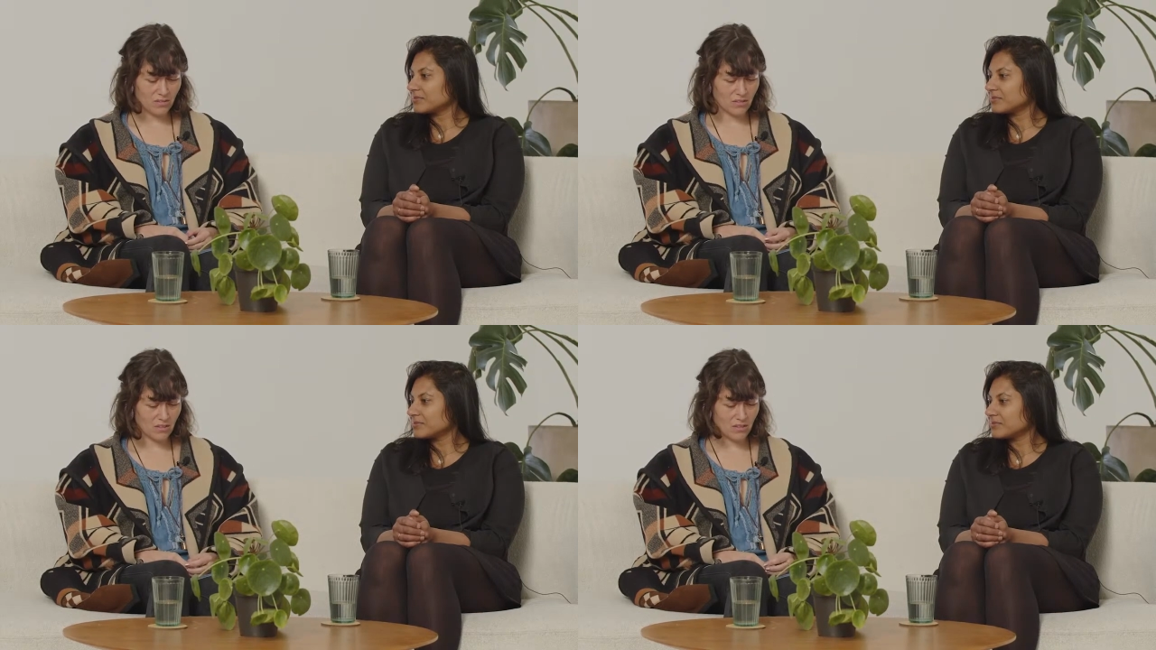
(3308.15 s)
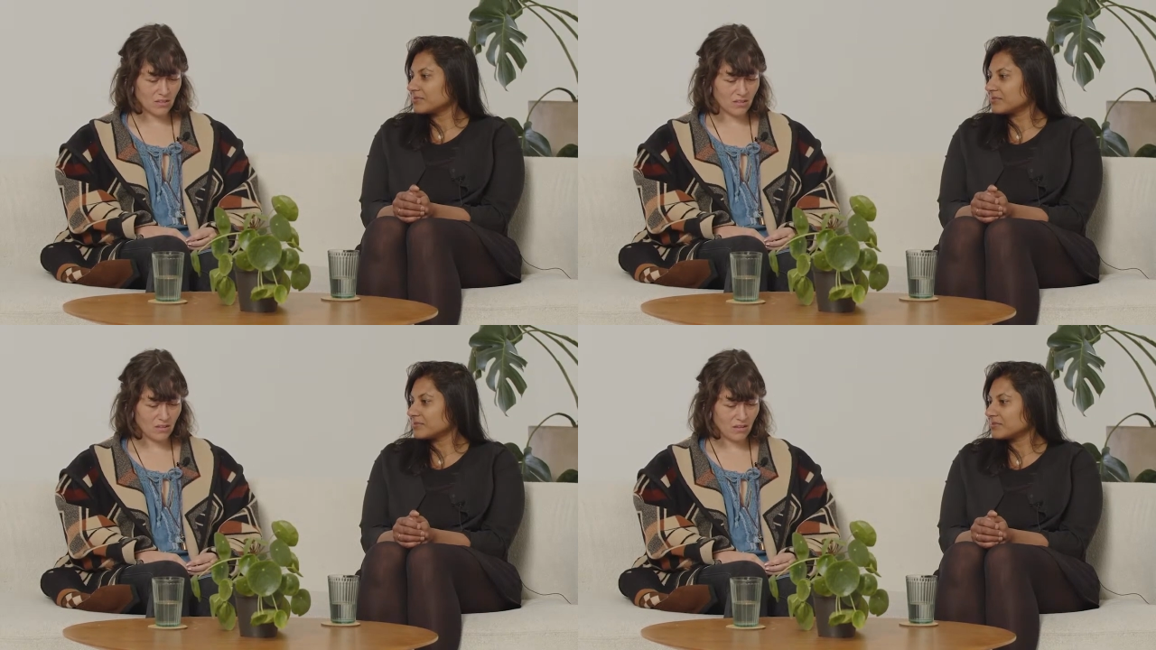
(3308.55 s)
Speaker 1: I
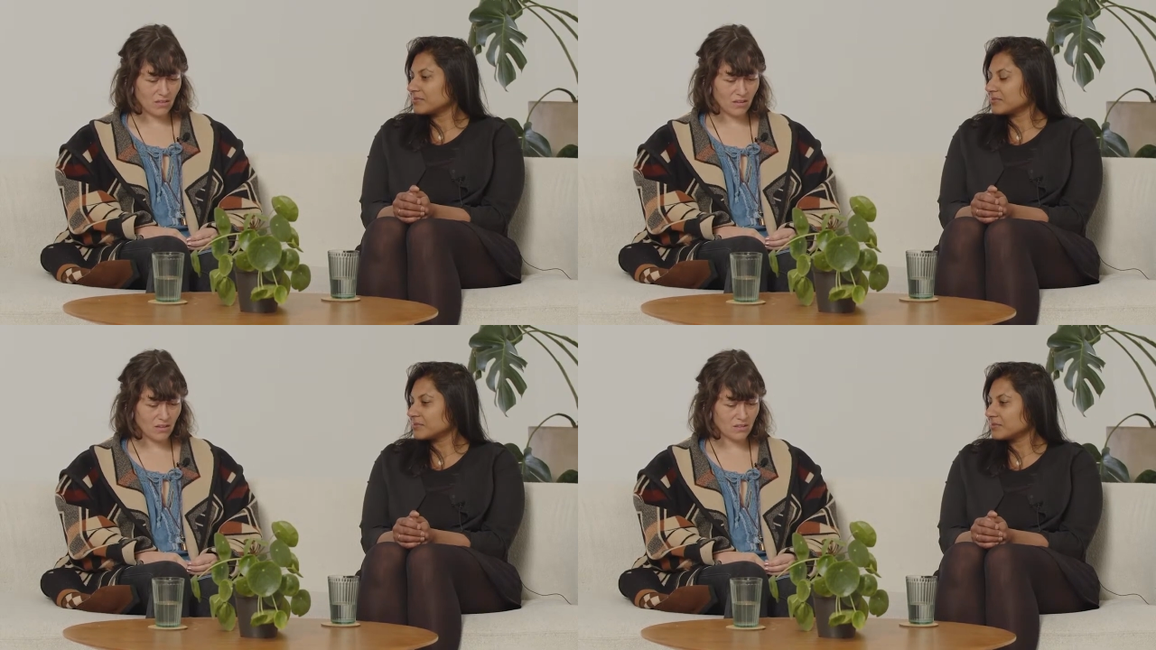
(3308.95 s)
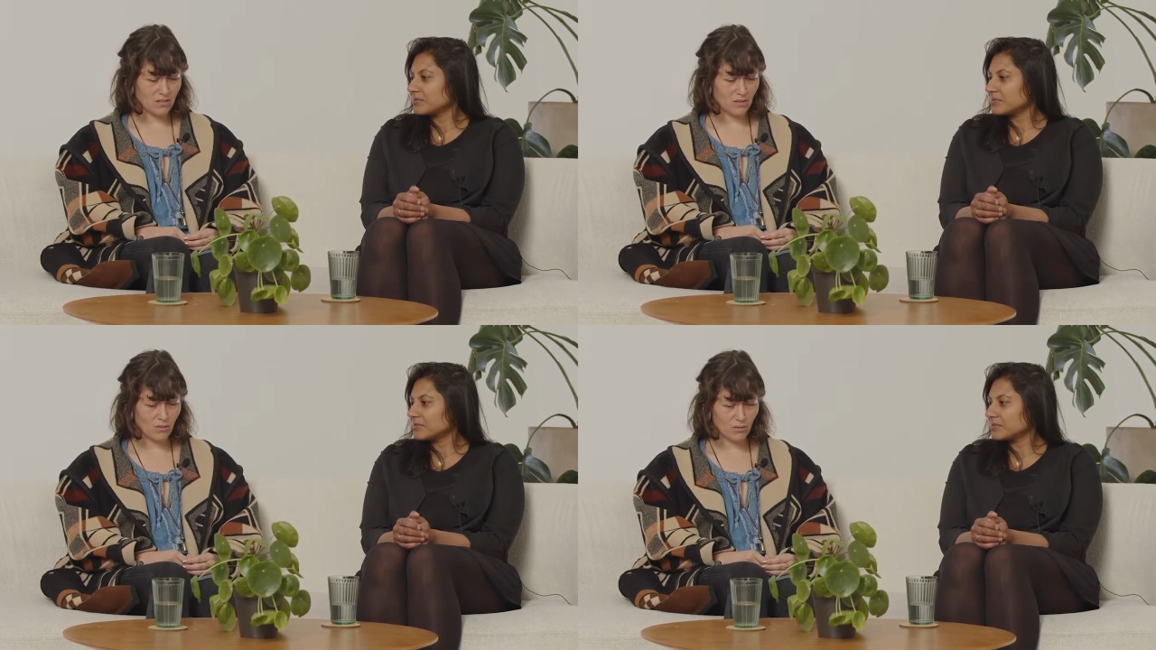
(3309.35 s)
think, I think
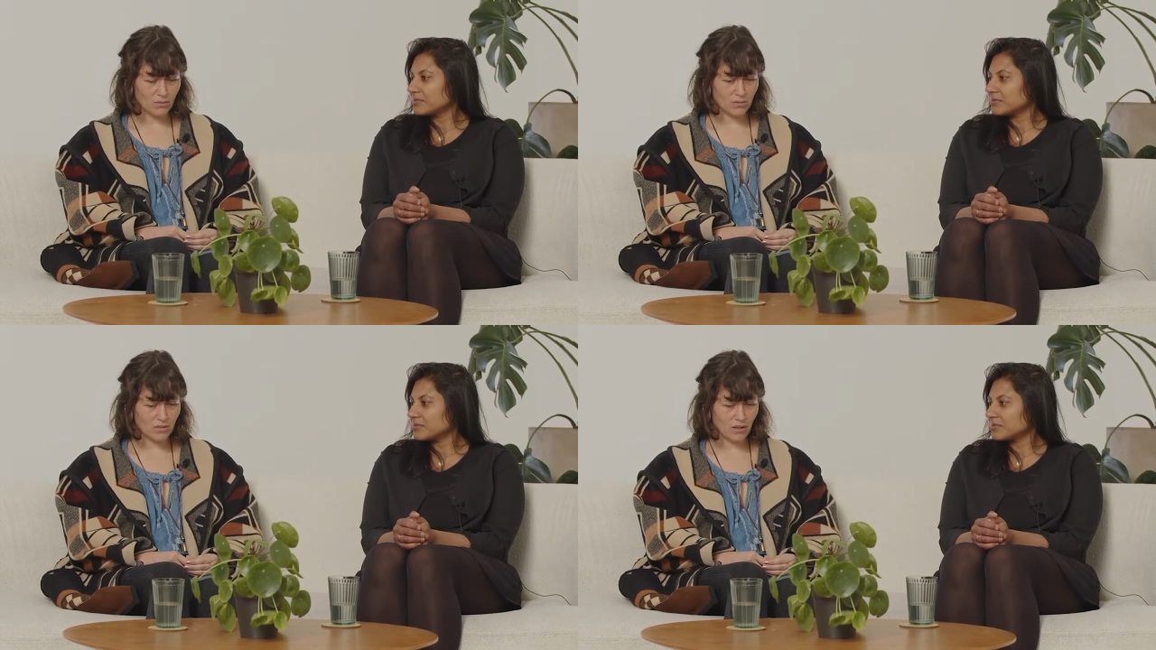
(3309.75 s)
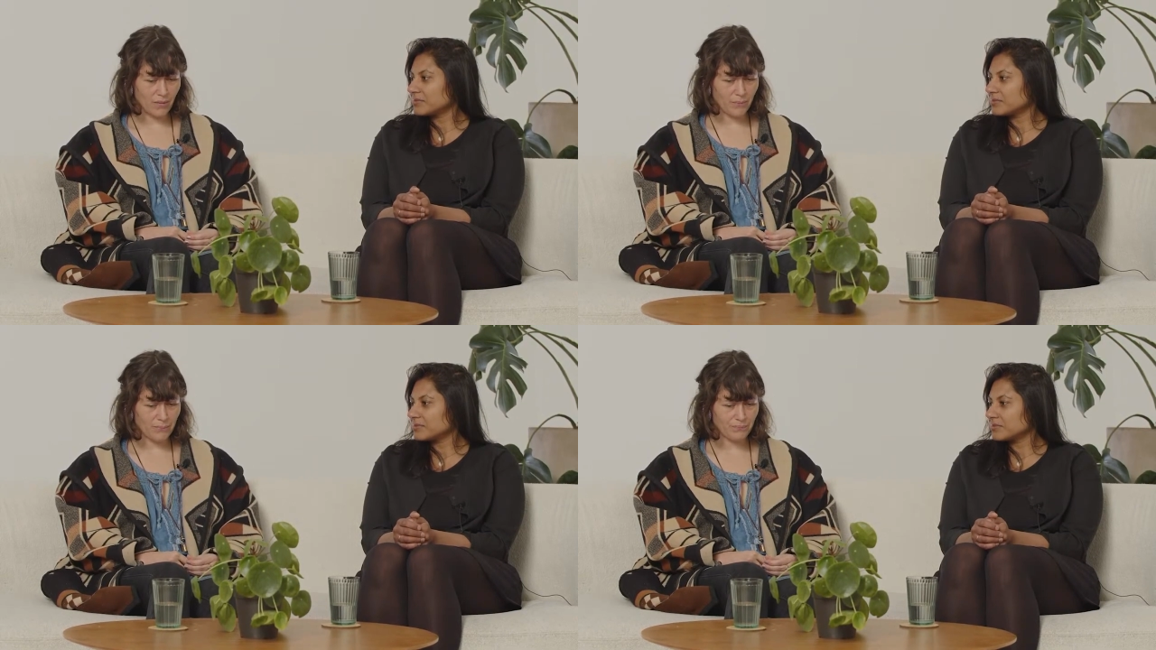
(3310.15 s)
it's those
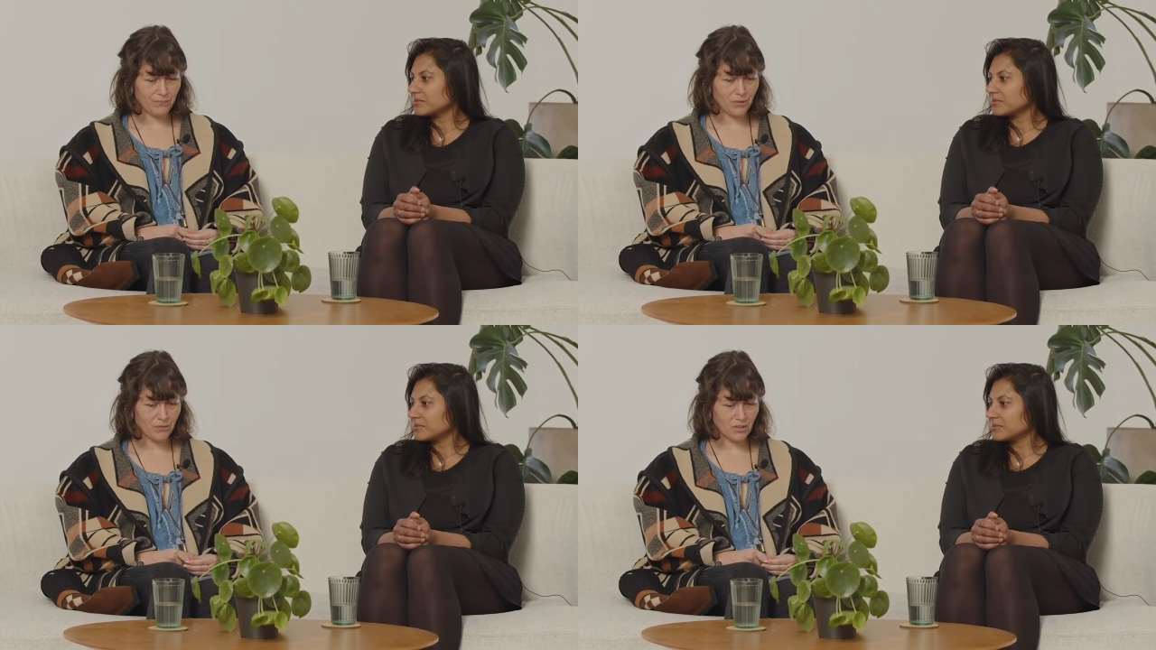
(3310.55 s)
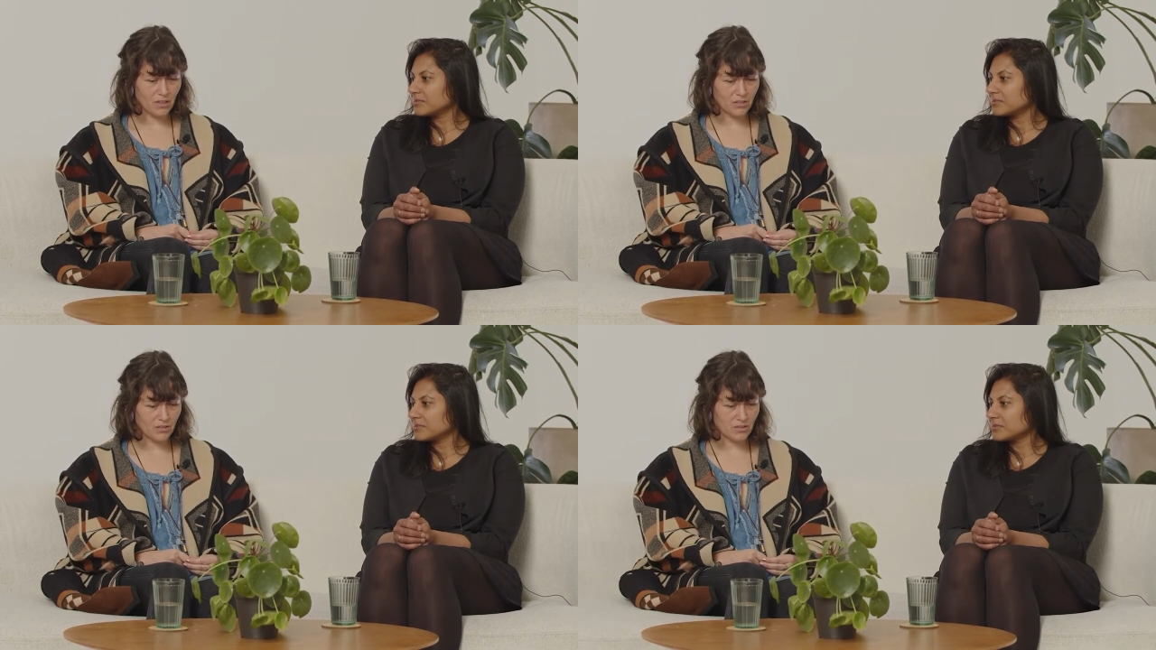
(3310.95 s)
um,
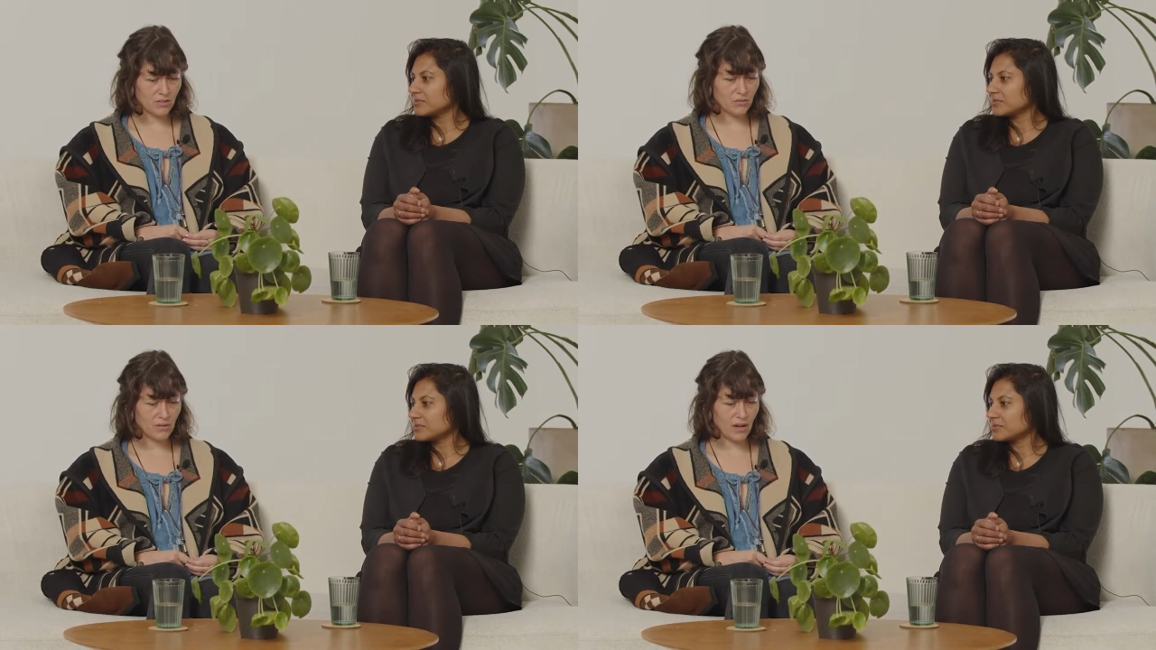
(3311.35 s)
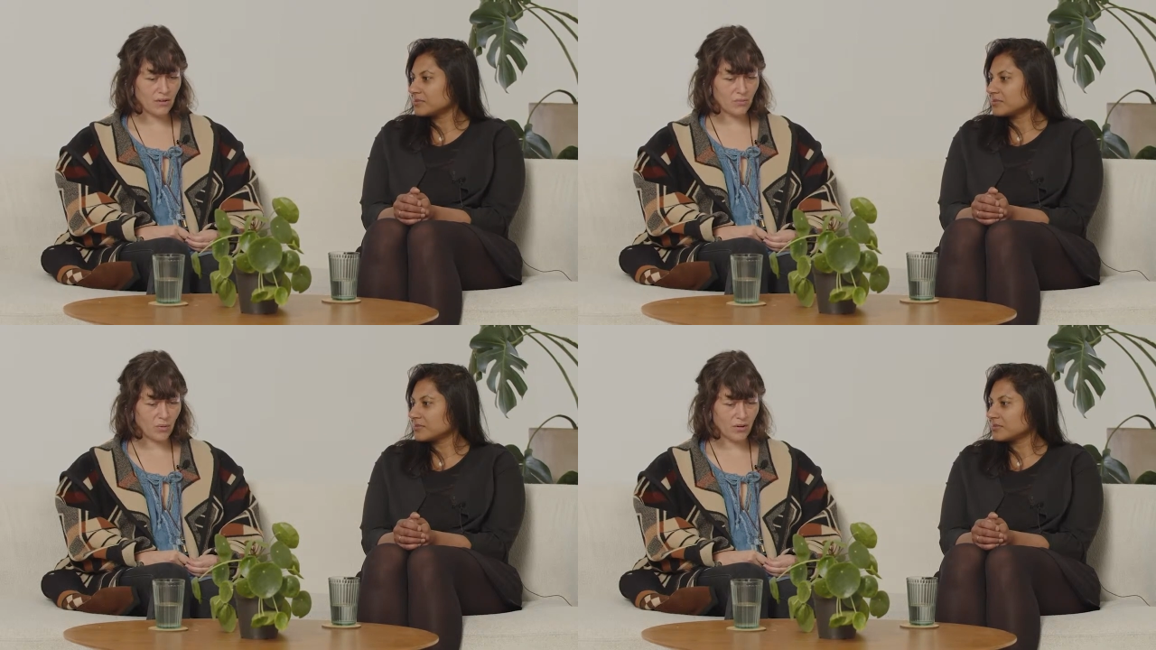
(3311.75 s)
relations
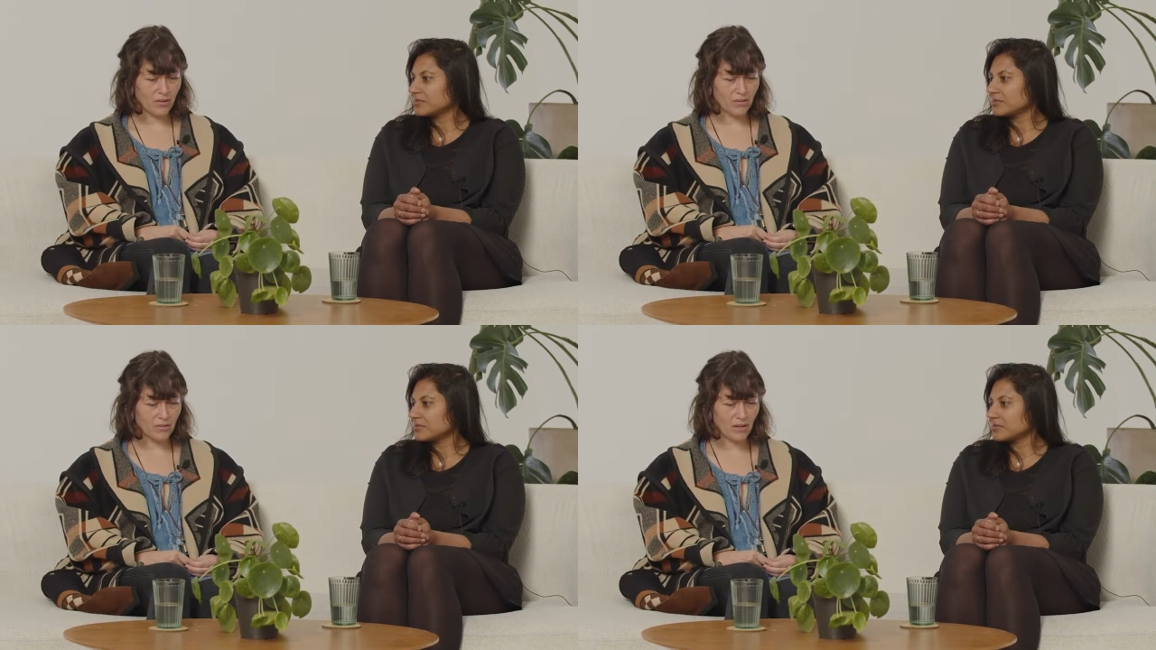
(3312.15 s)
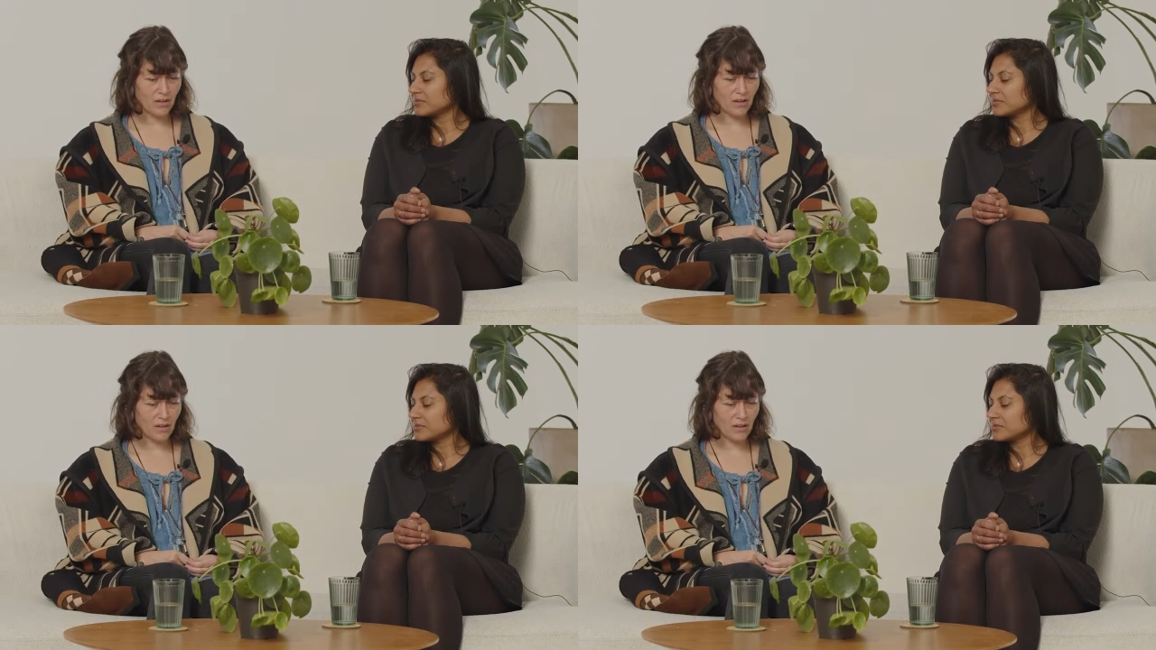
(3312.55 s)
around where,